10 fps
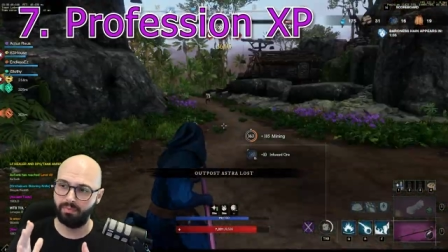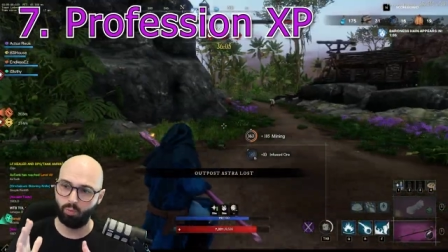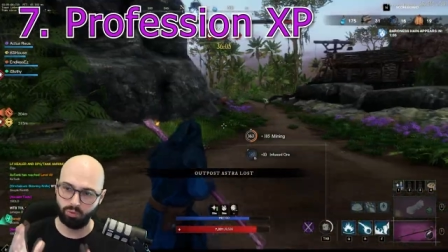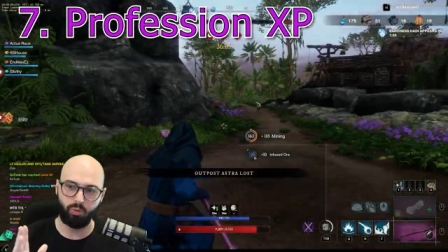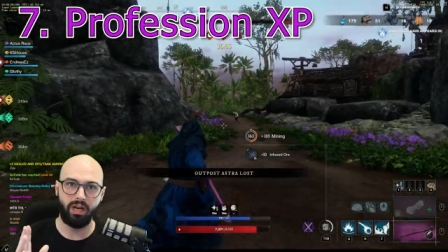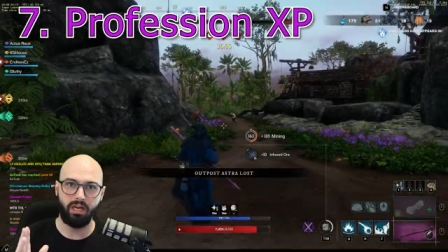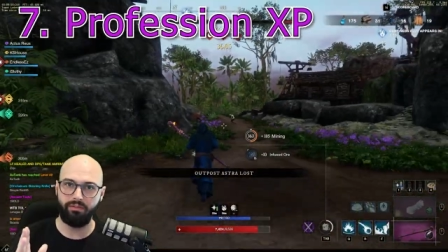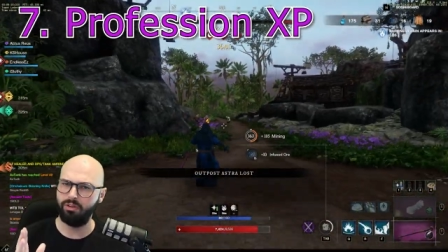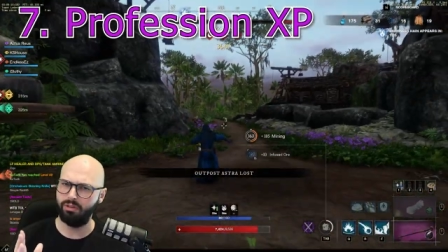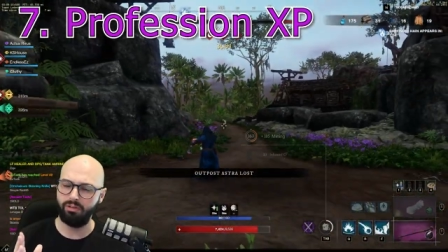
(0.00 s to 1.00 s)
It's weird if
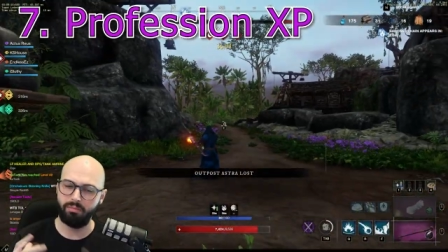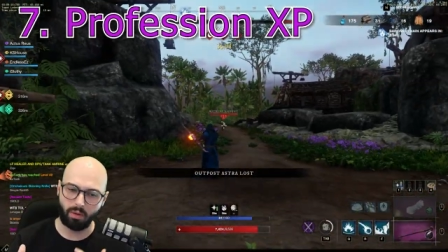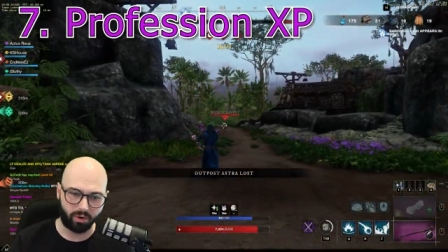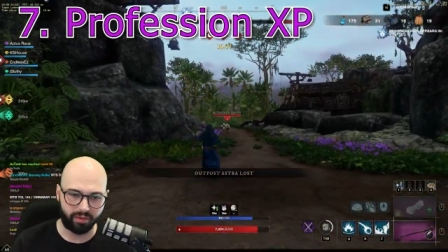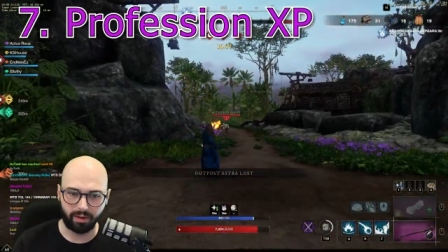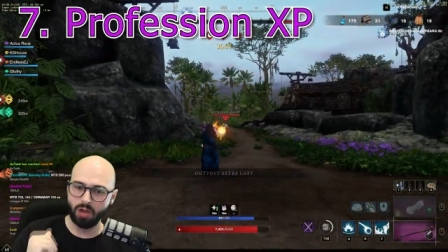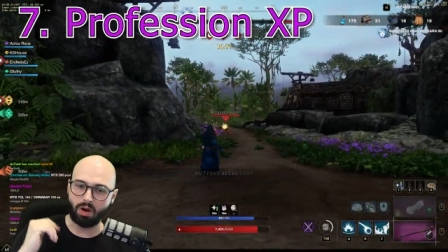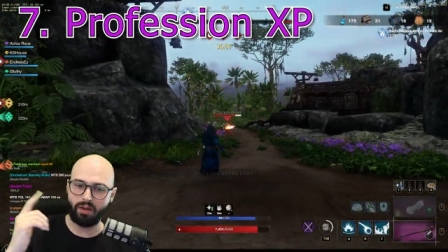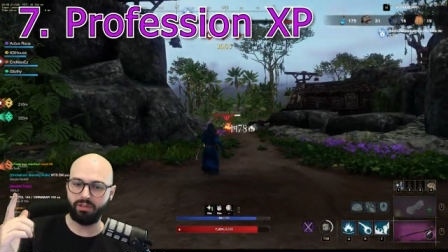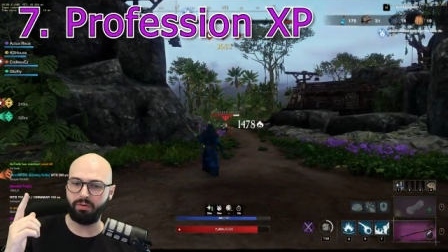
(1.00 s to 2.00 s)
you do, but whatever.
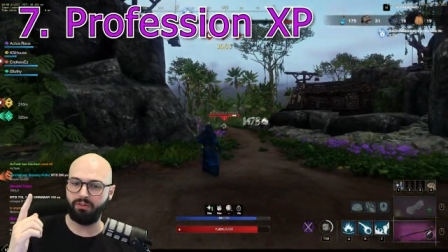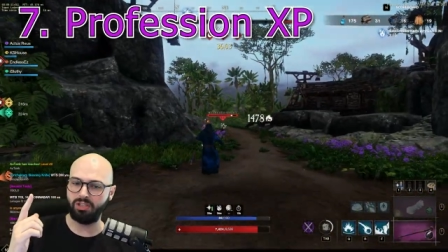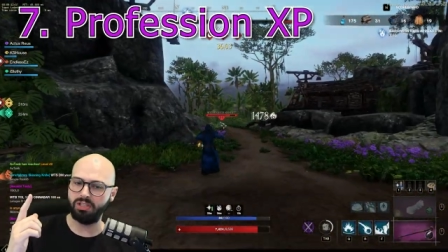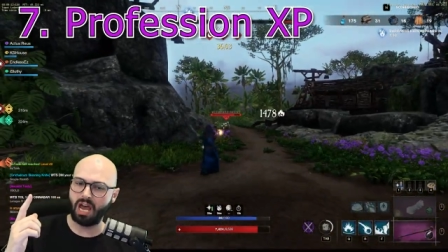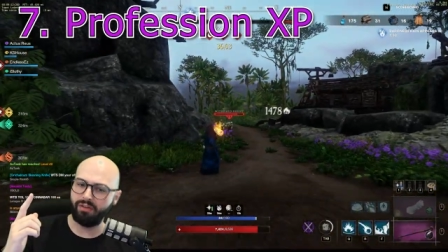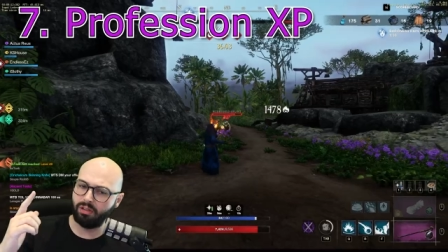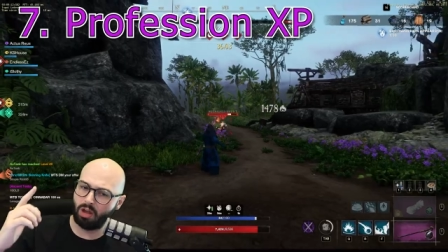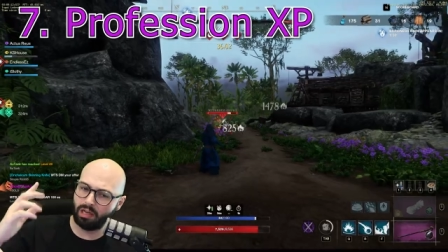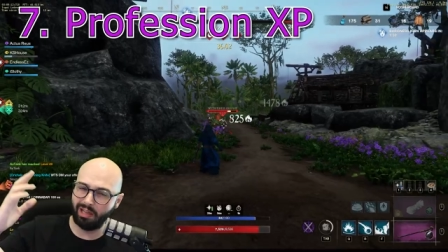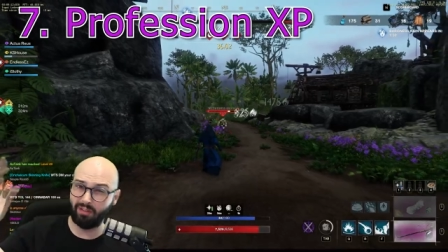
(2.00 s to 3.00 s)
Crafting professions after
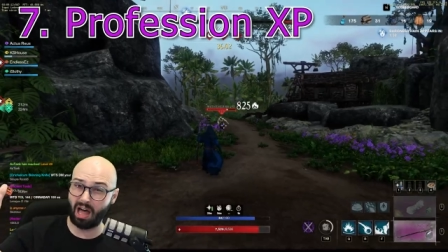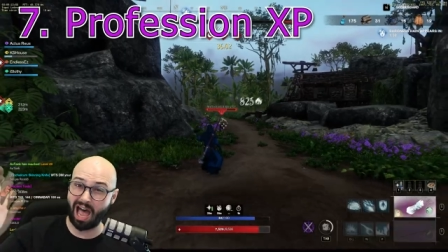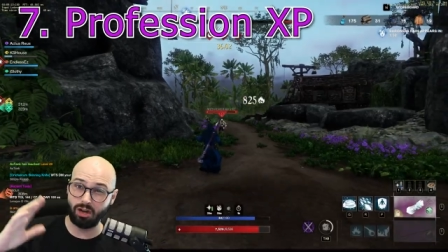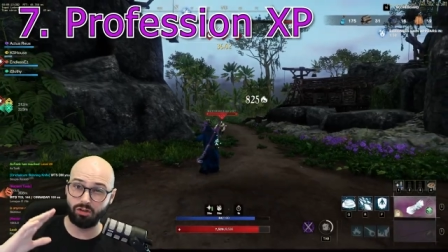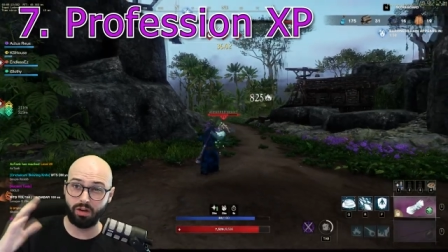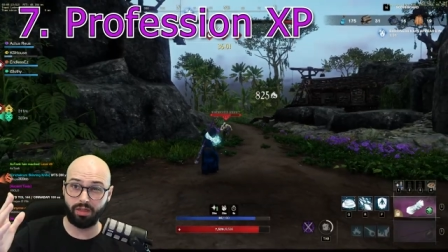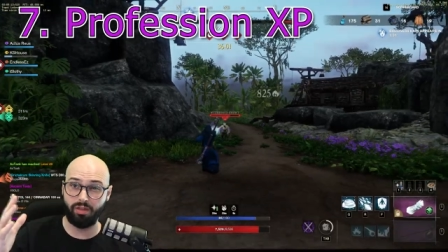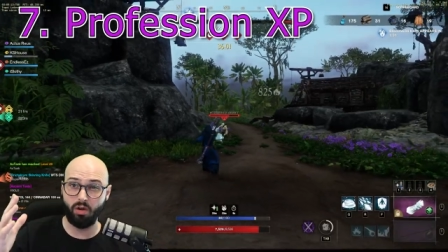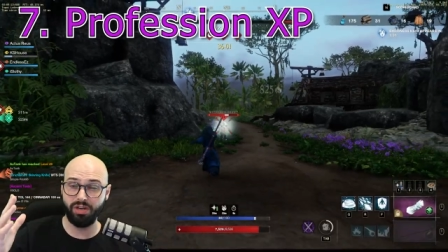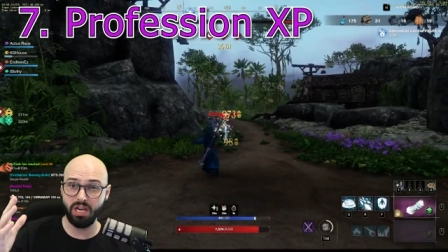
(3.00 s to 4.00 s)
like level one hundred
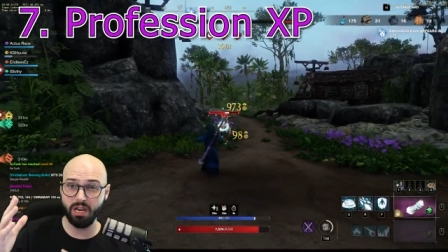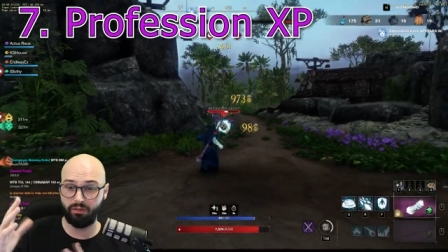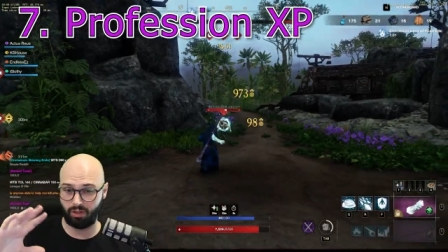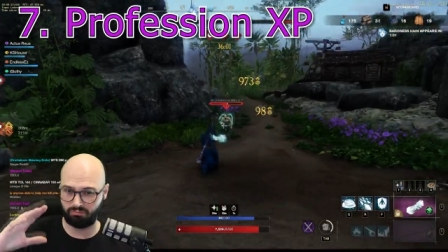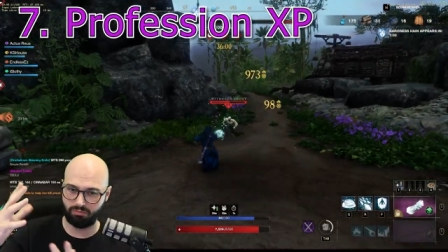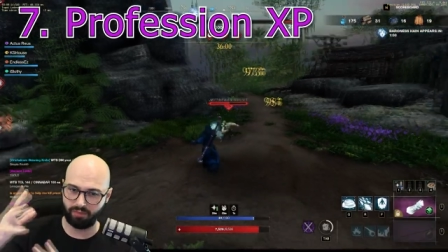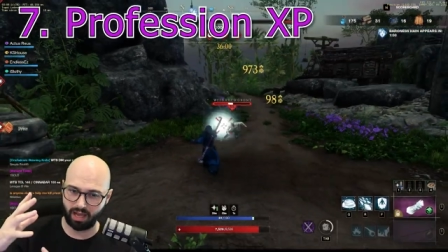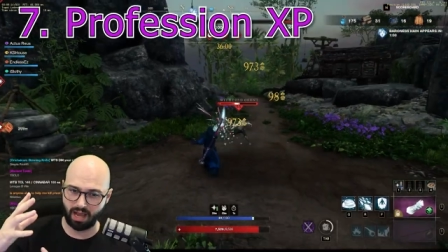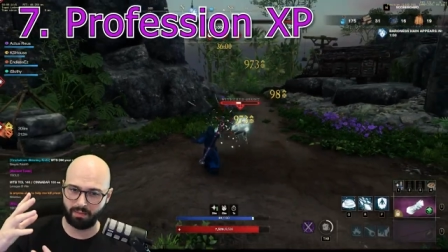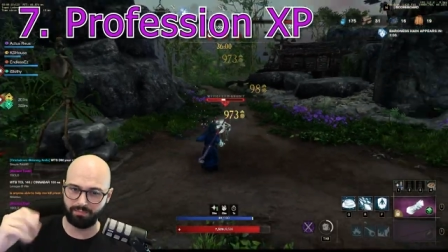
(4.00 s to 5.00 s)
thirty of the...
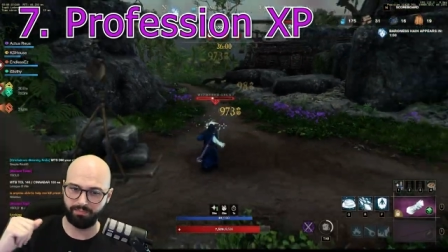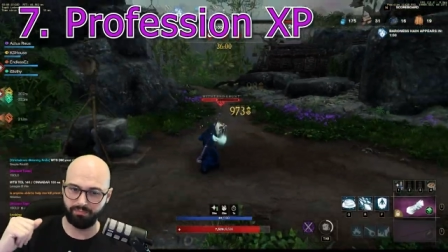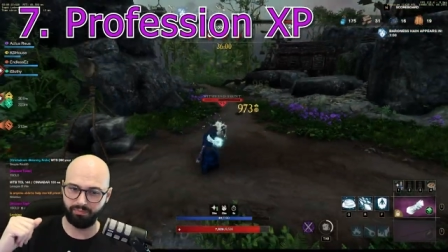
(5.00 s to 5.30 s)
um.